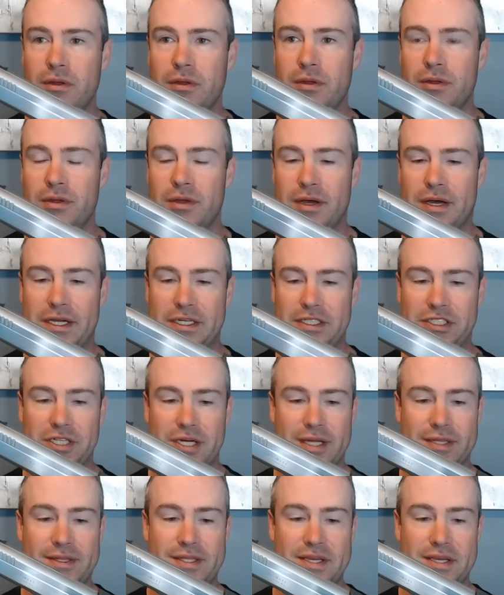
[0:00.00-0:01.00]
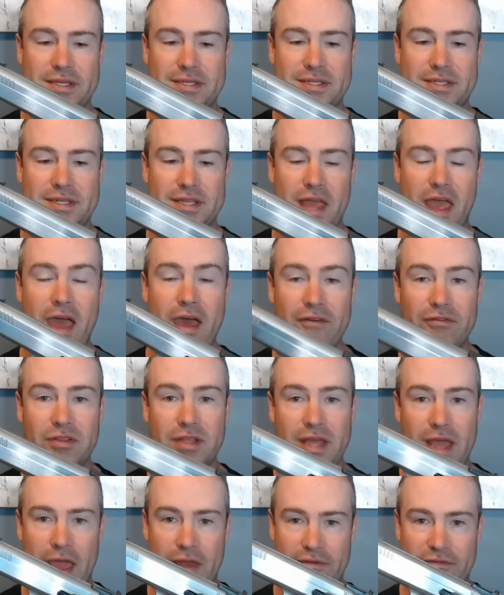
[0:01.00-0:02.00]
I shot this
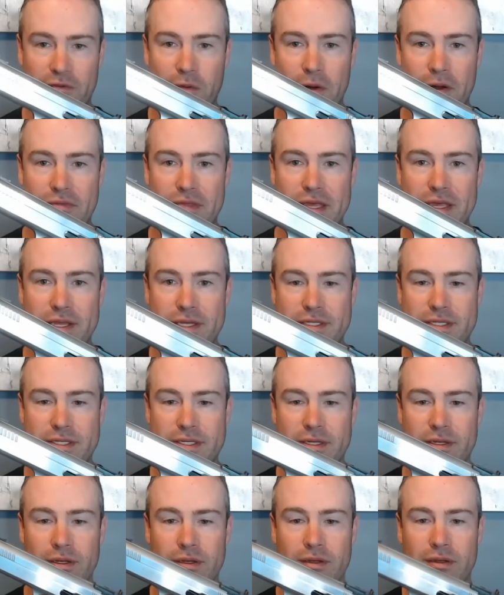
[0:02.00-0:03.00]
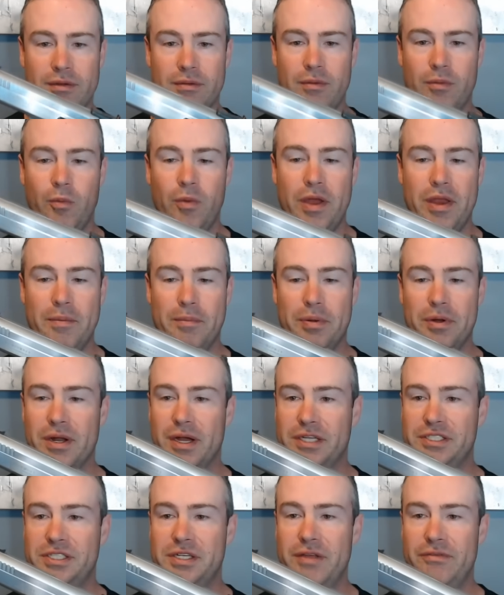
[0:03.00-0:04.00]
heavily. I had 4 of these when
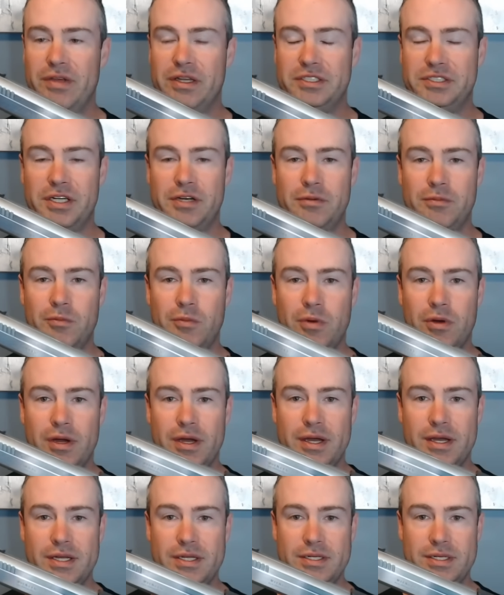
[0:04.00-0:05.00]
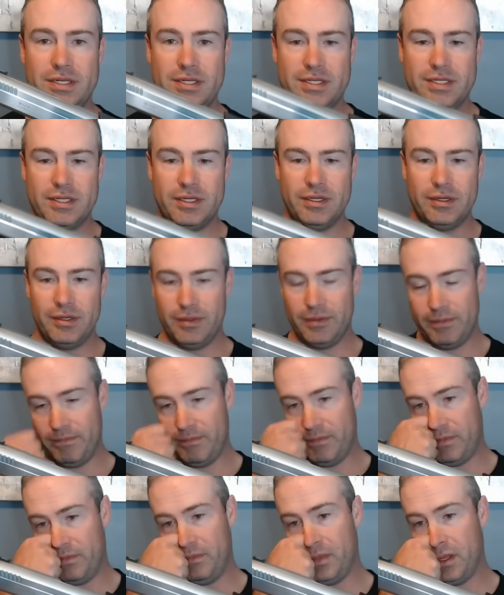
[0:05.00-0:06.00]
Production Division was
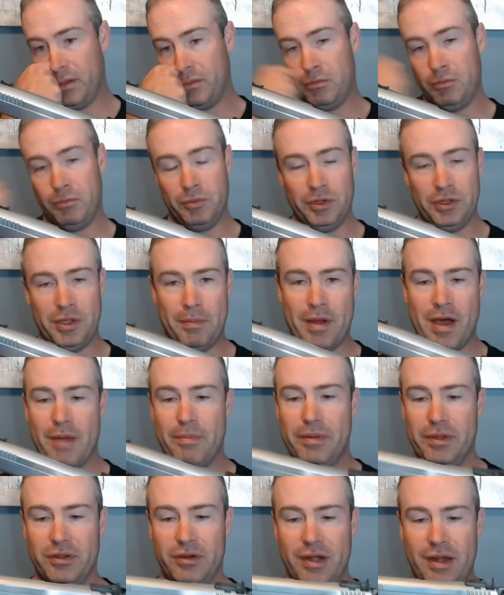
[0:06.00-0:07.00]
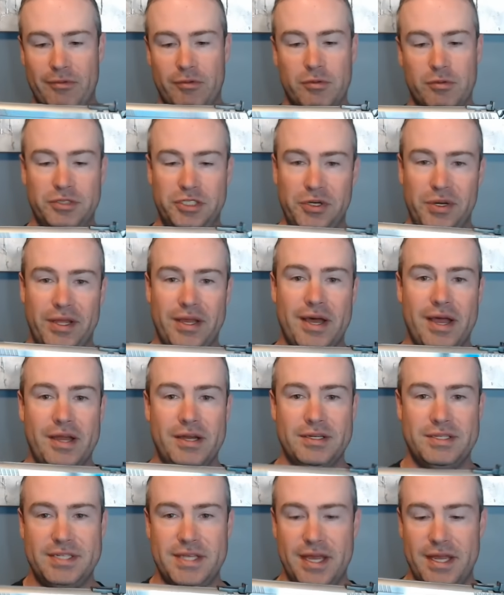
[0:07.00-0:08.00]
really popular and everyone was shooting
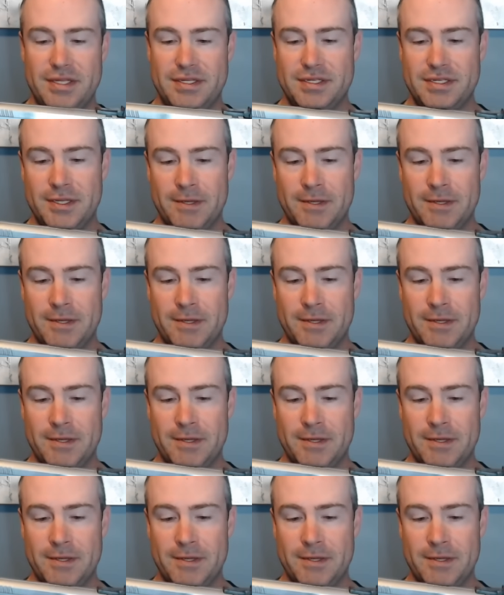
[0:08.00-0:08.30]
iron sights.